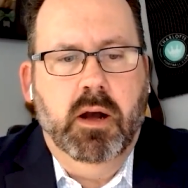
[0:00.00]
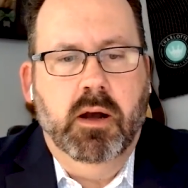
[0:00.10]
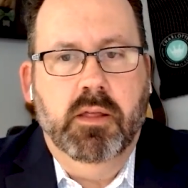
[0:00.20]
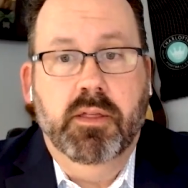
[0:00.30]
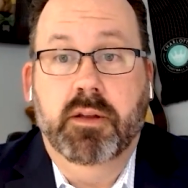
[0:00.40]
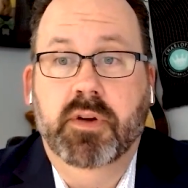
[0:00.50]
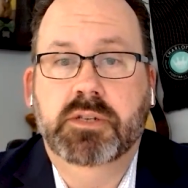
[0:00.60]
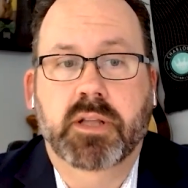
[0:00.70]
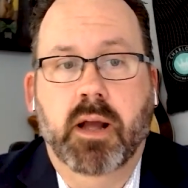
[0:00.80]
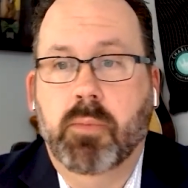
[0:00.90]
That
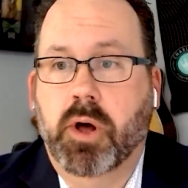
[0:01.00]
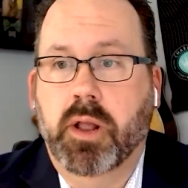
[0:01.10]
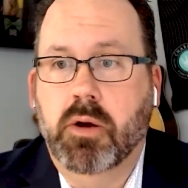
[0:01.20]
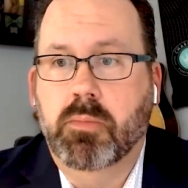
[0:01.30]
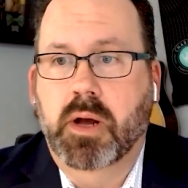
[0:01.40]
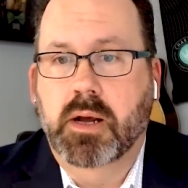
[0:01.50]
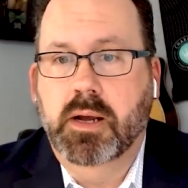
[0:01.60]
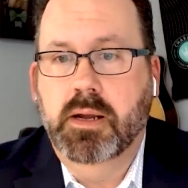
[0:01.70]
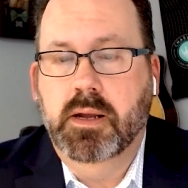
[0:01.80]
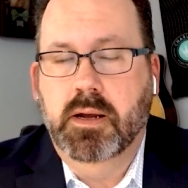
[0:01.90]
eventually got bought out
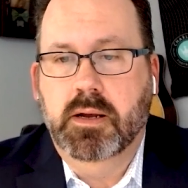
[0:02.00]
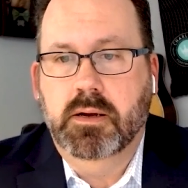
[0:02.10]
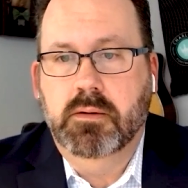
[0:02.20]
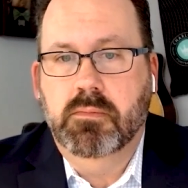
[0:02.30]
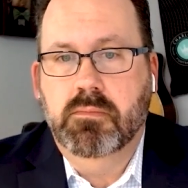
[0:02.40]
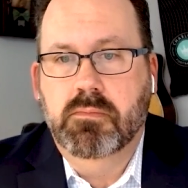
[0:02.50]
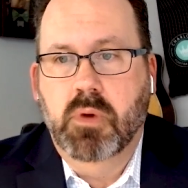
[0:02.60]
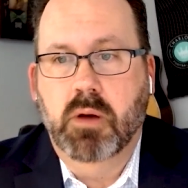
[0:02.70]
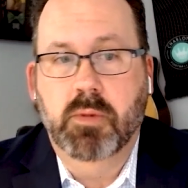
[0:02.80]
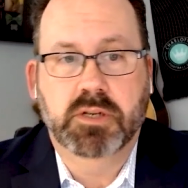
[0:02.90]
by a
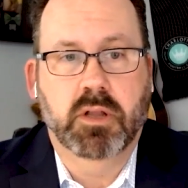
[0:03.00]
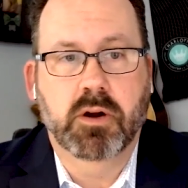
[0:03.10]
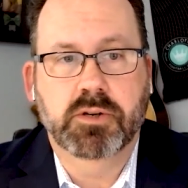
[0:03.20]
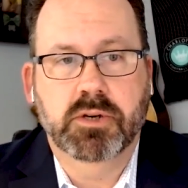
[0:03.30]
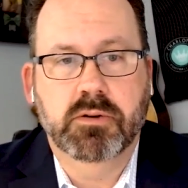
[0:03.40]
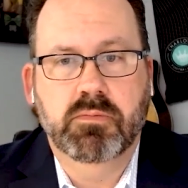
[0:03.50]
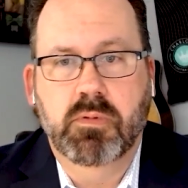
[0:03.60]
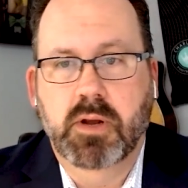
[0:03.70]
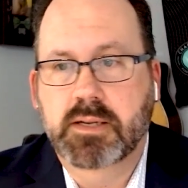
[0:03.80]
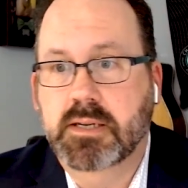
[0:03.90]
much larger
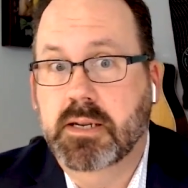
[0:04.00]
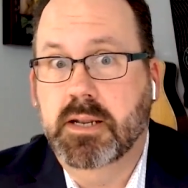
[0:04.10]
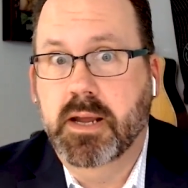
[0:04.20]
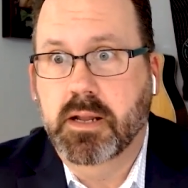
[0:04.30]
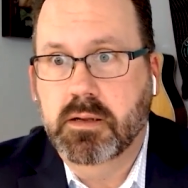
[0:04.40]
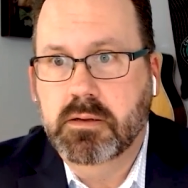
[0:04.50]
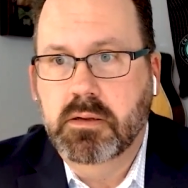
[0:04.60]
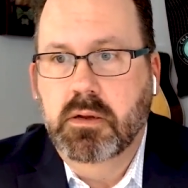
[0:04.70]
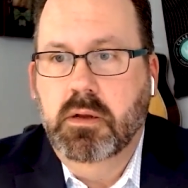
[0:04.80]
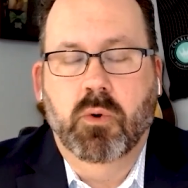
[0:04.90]
NTT Data
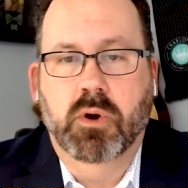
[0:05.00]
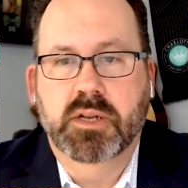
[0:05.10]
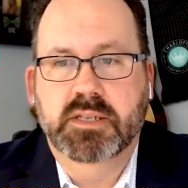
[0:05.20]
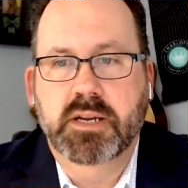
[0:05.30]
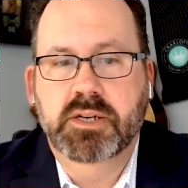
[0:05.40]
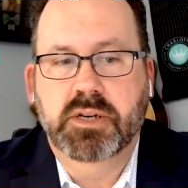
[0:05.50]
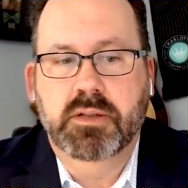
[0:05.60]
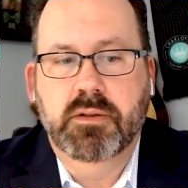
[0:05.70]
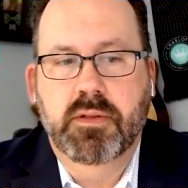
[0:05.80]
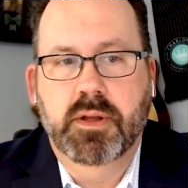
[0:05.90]

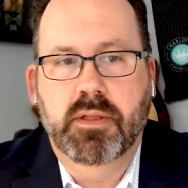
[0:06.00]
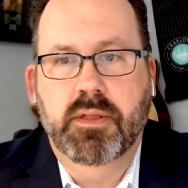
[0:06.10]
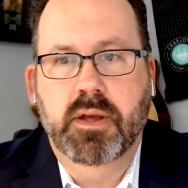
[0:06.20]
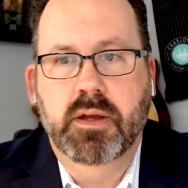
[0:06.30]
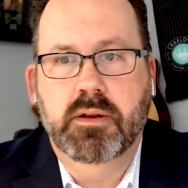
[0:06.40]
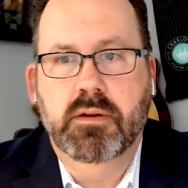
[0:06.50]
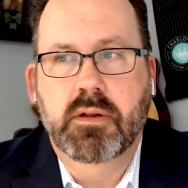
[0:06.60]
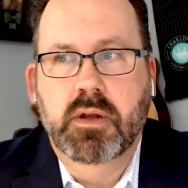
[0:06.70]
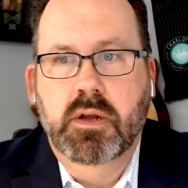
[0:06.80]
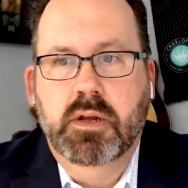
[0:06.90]
organization that then